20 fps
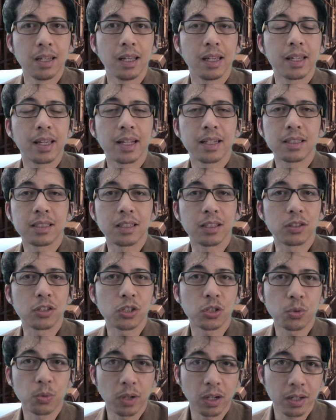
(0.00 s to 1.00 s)
against its
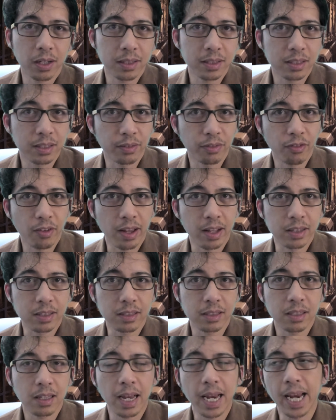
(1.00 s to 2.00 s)
strongest
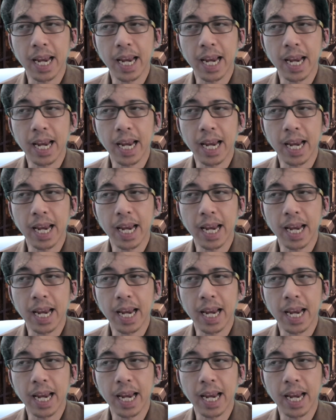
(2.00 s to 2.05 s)
defense,